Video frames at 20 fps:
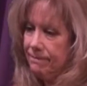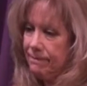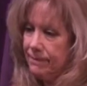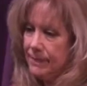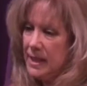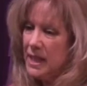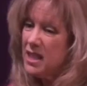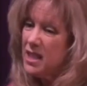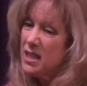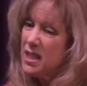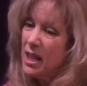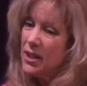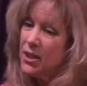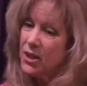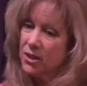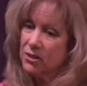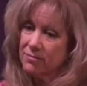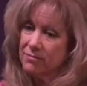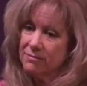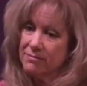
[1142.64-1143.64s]
That's
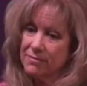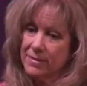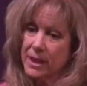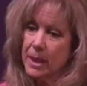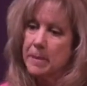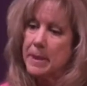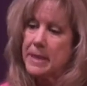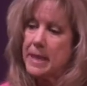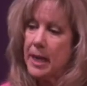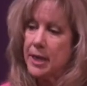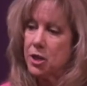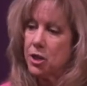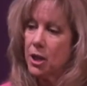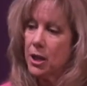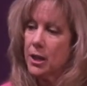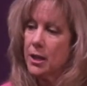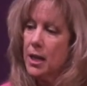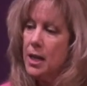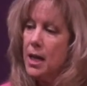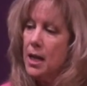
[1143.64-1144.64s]
another
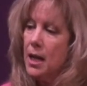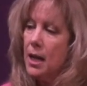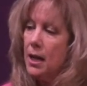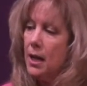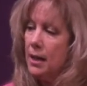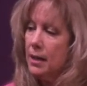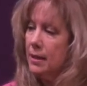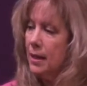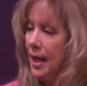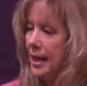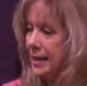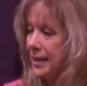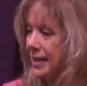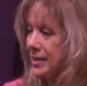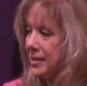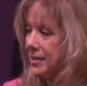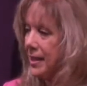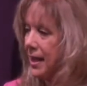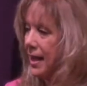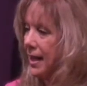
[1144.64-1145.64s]
limitation. Like I
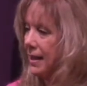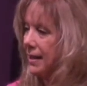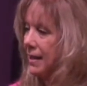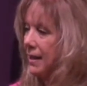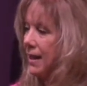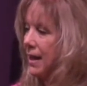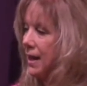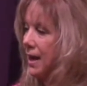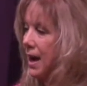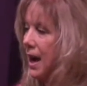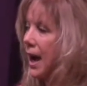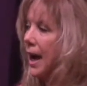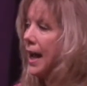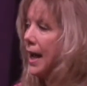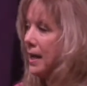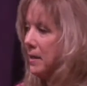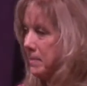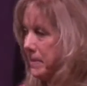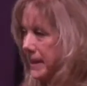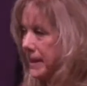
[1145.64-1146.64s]
said, I
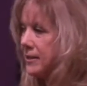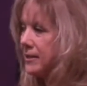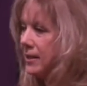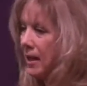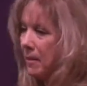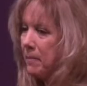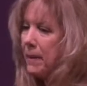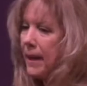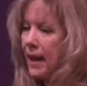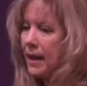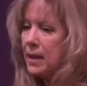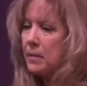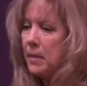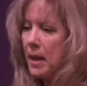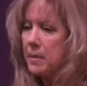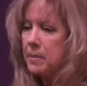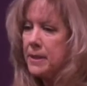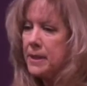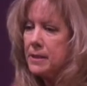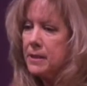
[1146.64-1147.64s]
had a big setback in
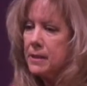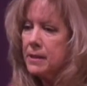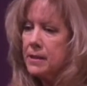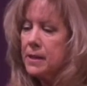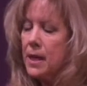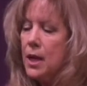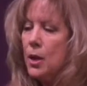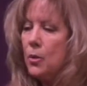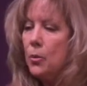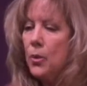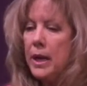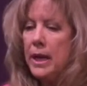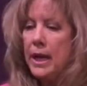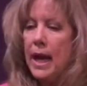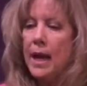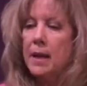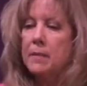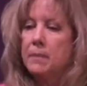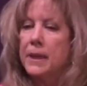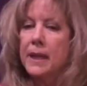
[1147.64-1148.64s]
my business. We
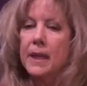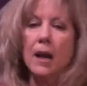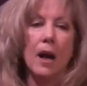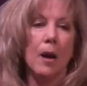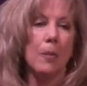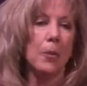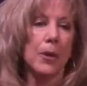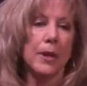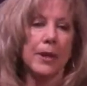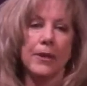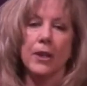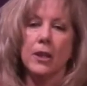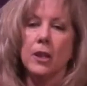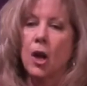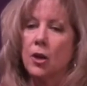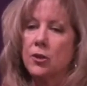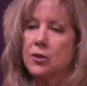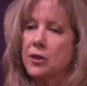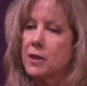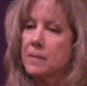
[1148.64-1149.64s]
had become one of the
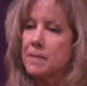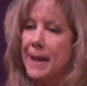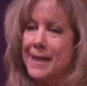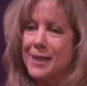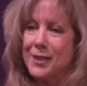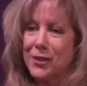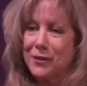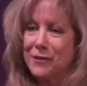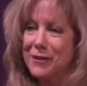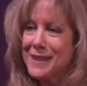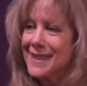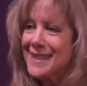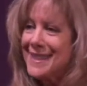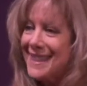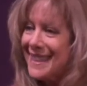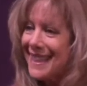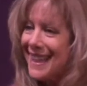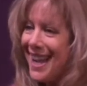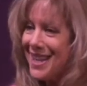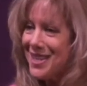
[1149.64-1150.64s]
largest maid services
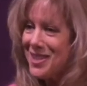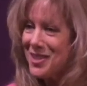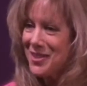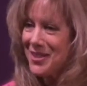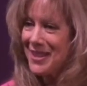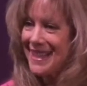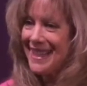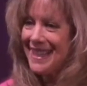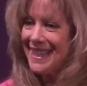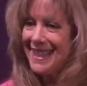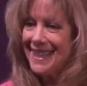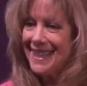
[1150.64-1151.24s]
in the country.